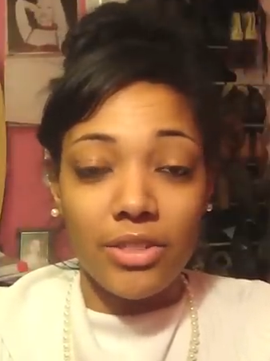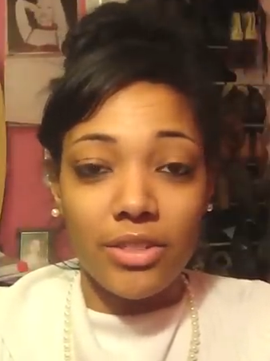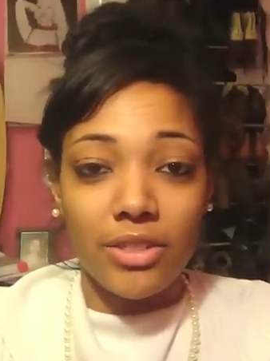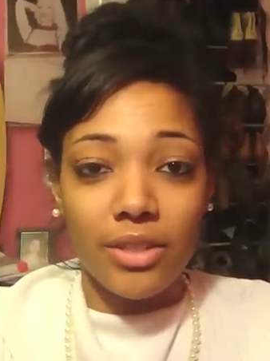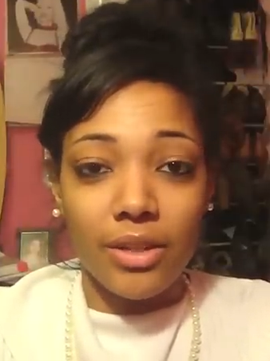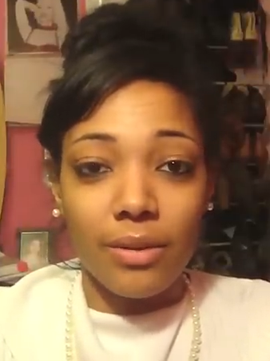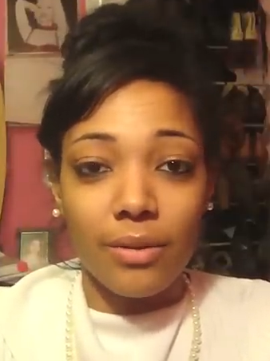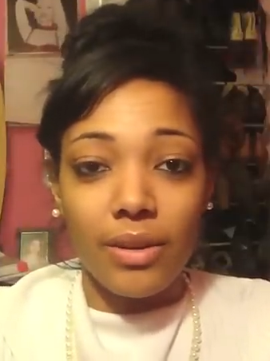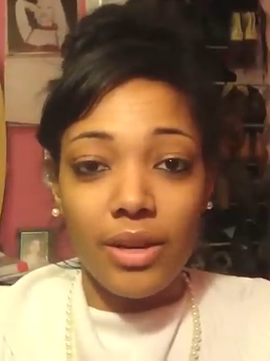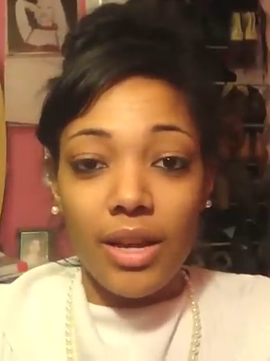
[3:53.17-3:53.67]

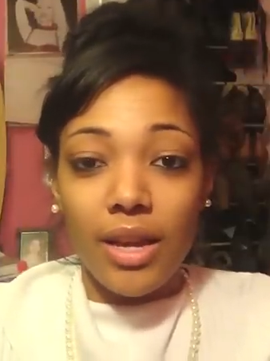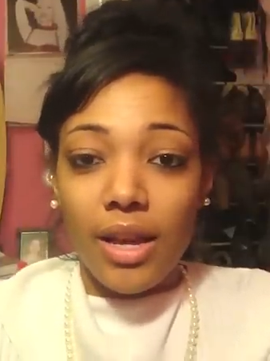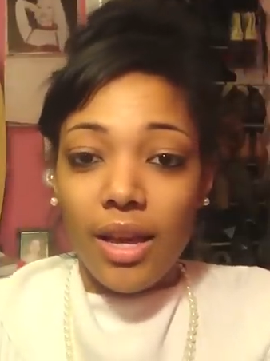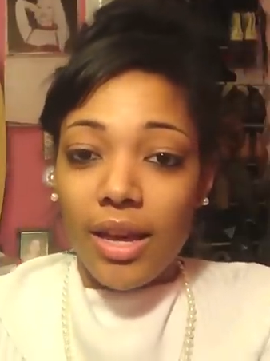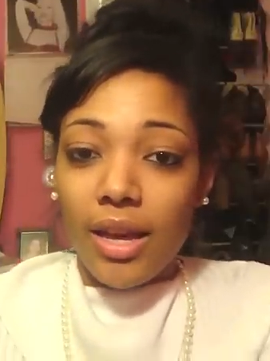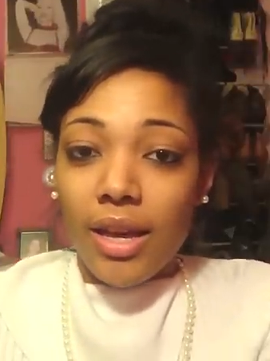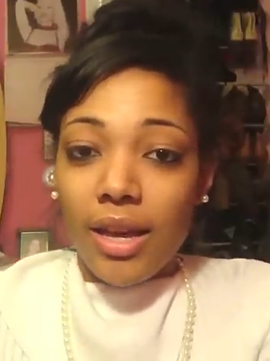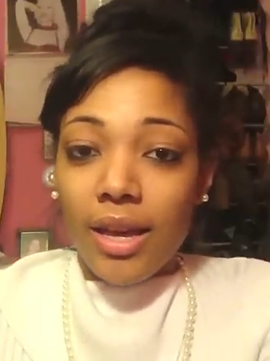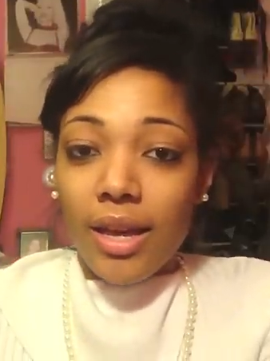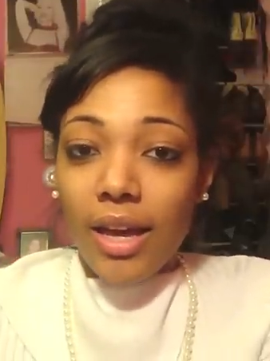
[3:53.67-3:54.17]
So
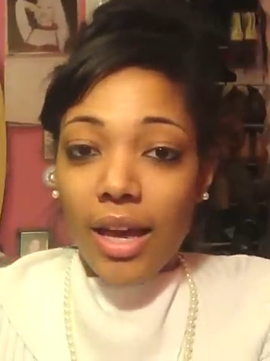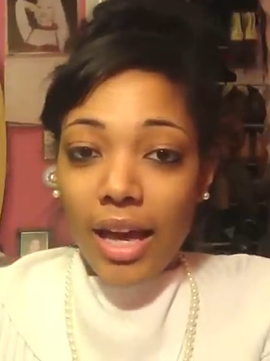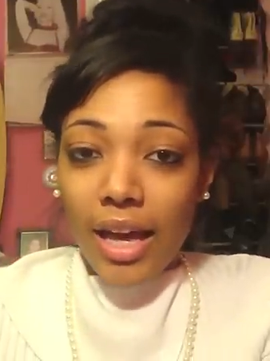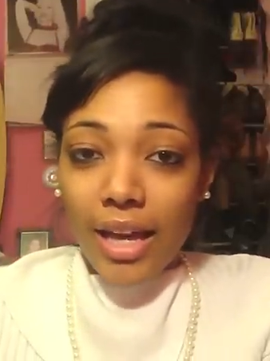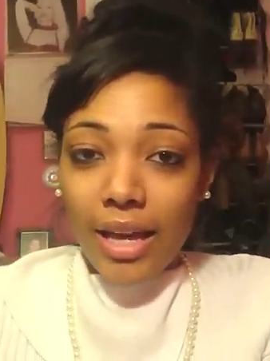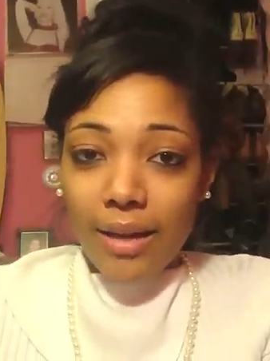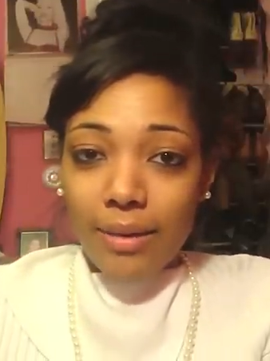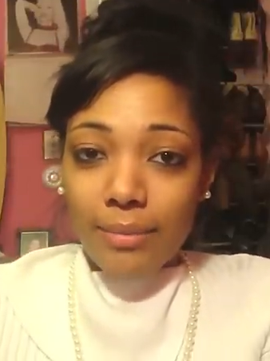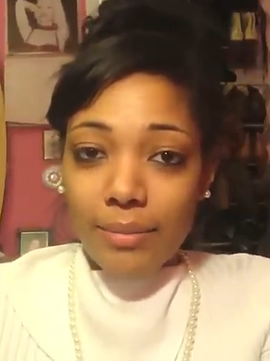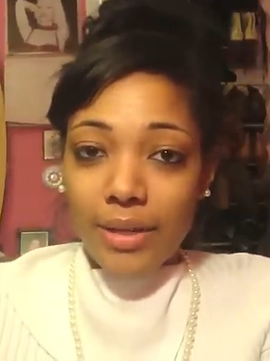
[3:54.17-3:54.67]

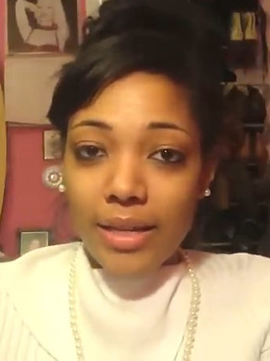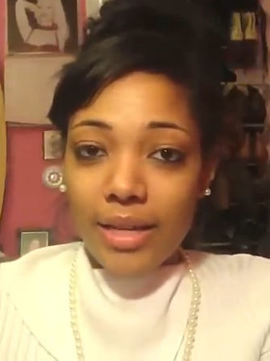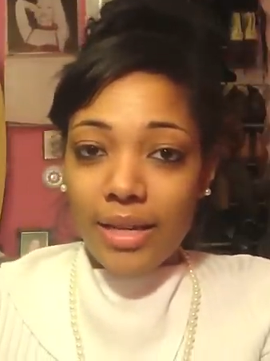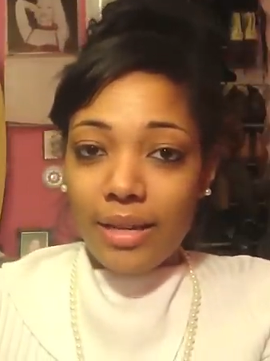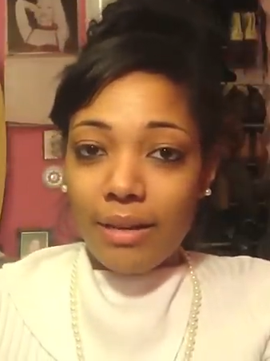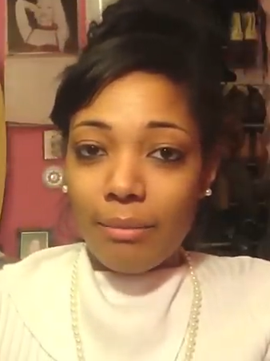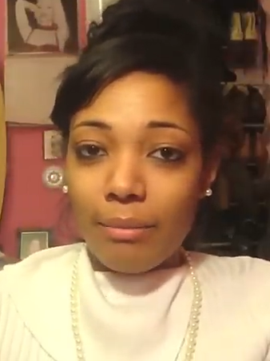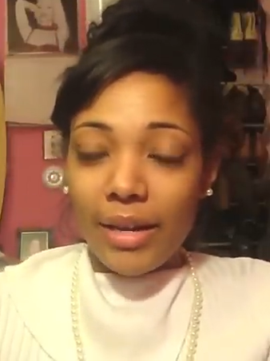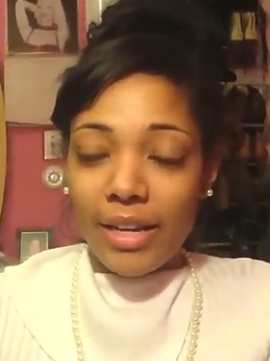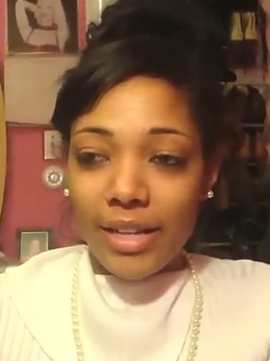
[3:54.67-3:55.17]
um,
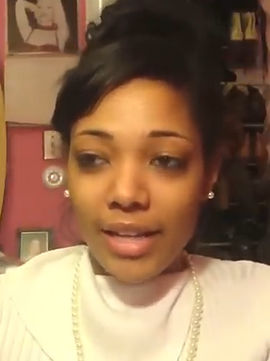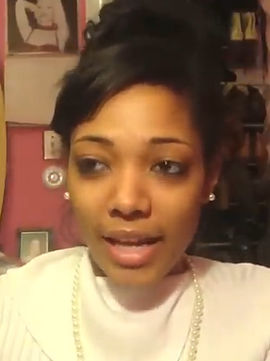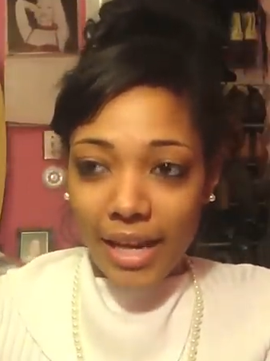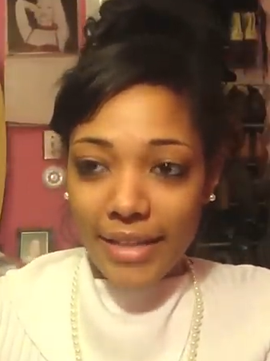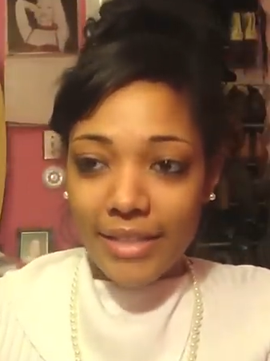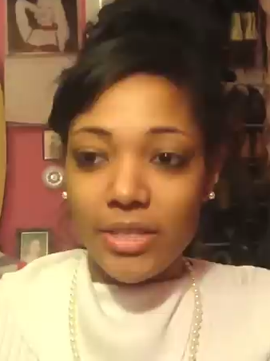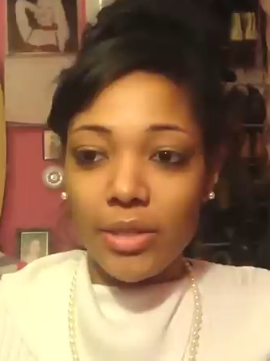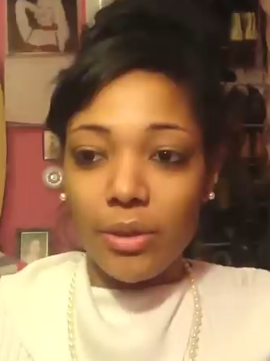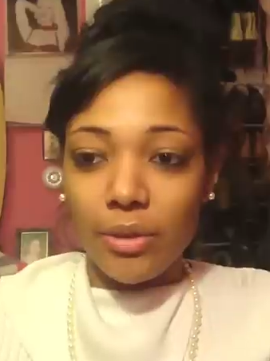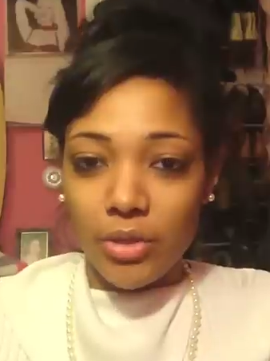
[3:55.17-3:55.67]
my
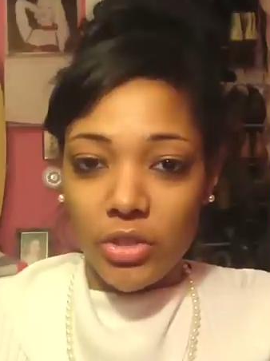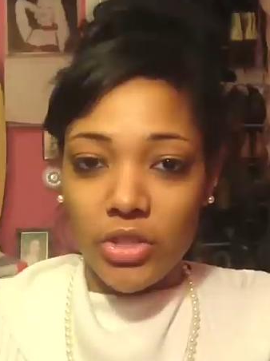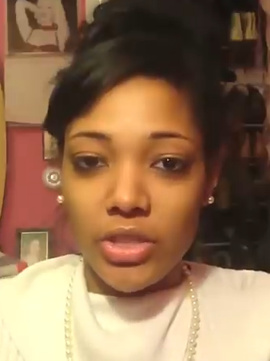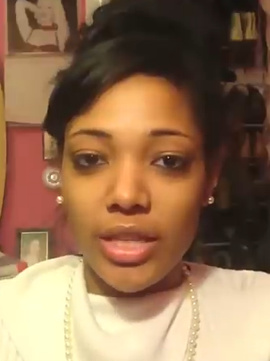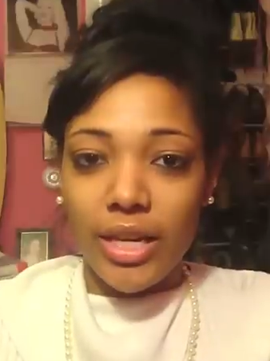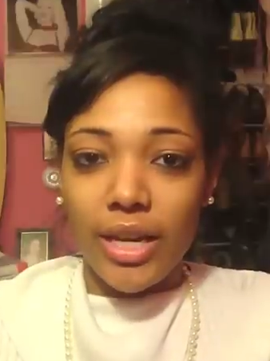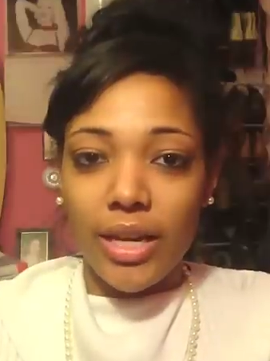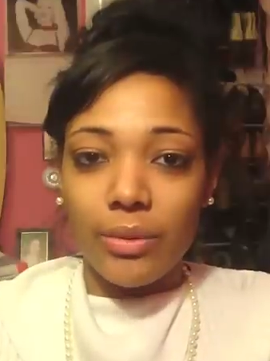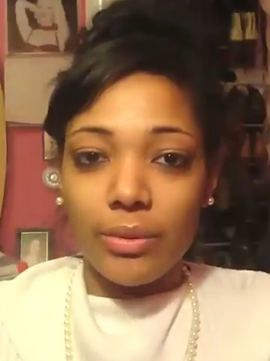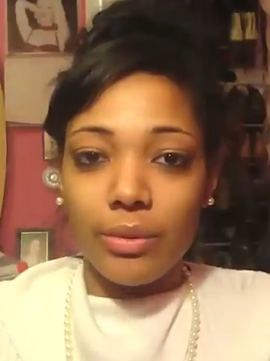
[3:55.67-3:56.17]
next
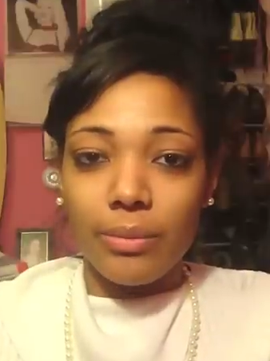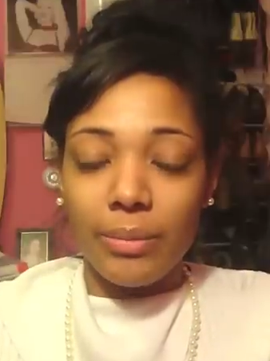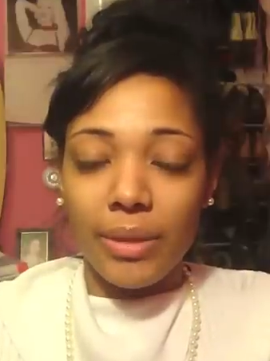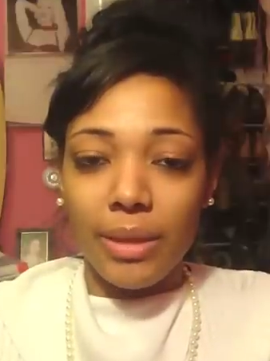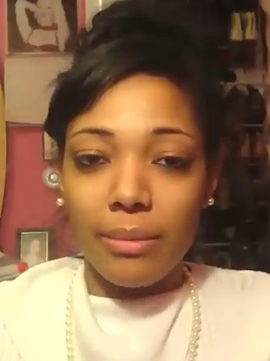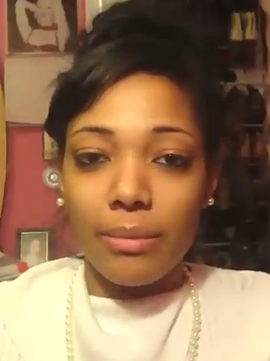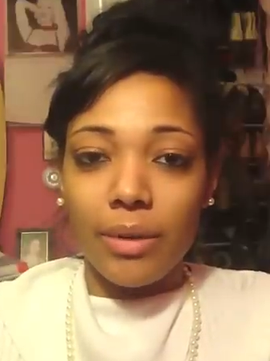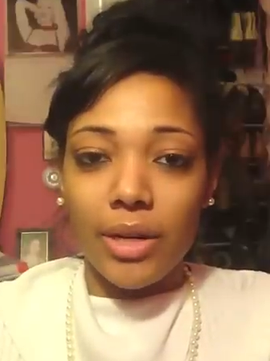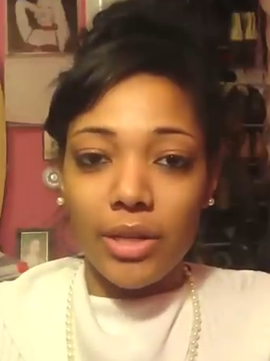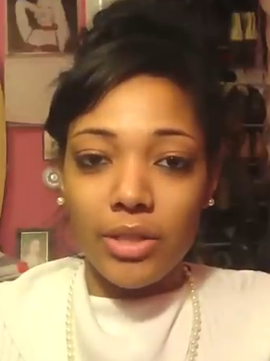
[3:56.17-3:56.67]
ultrasound will
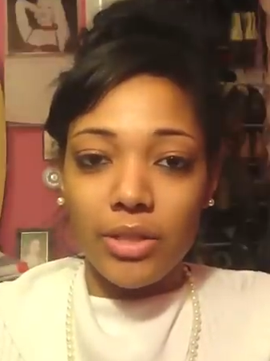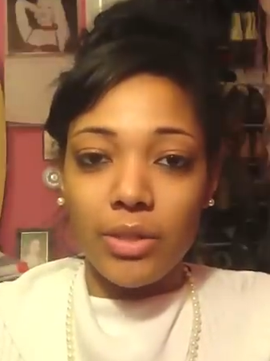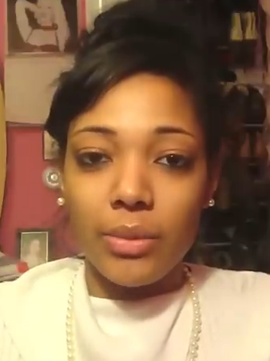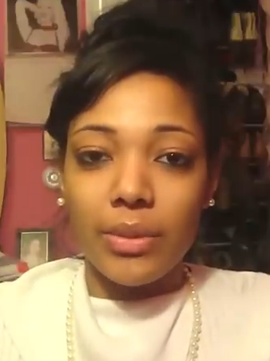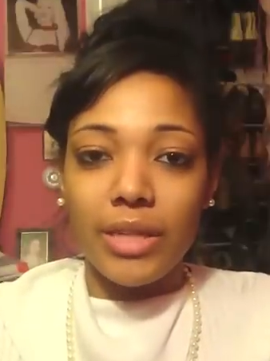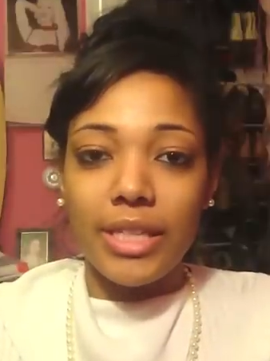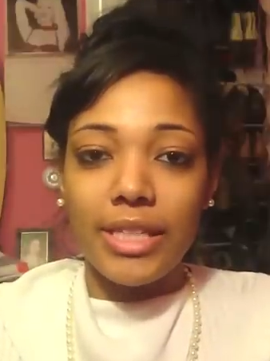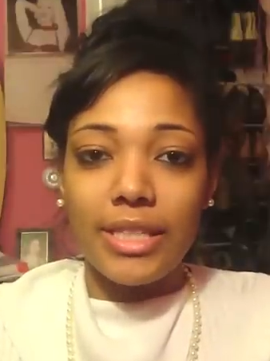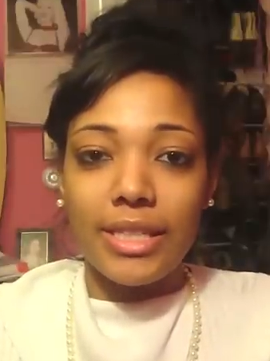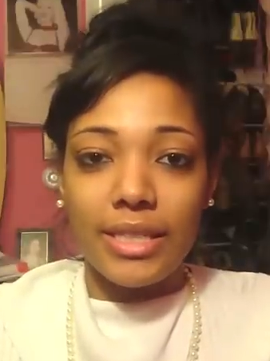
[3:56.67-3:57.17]
be March
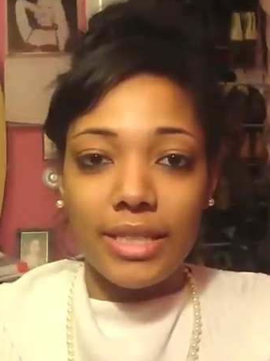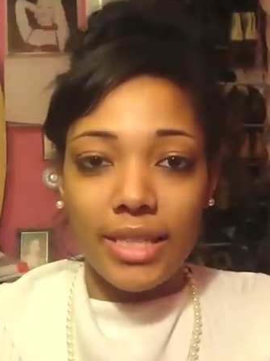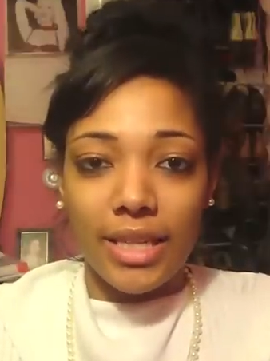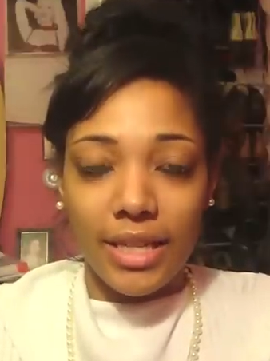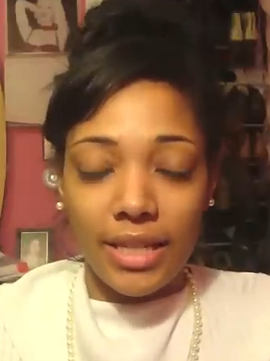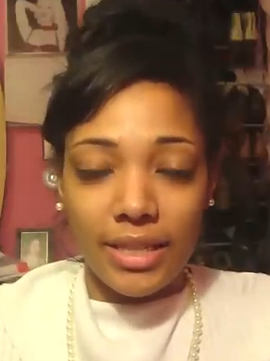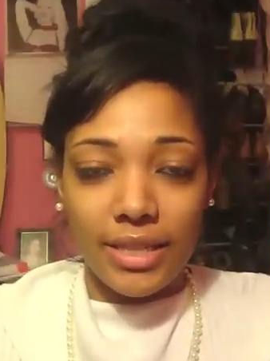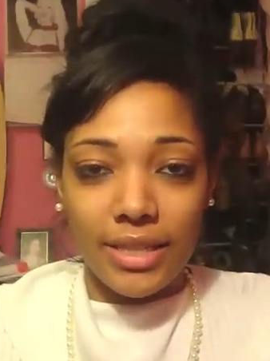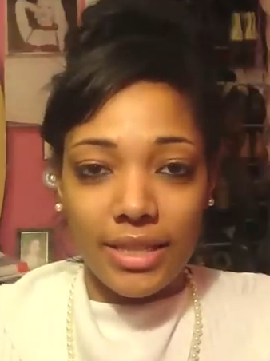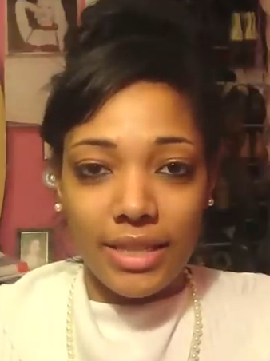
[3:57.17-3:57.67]

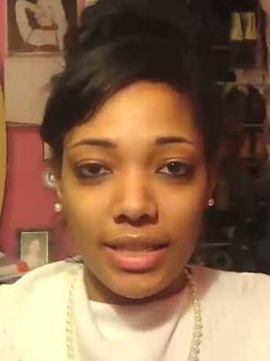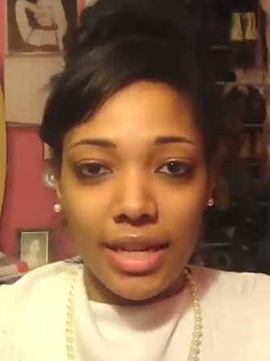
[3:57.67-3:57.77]
26th.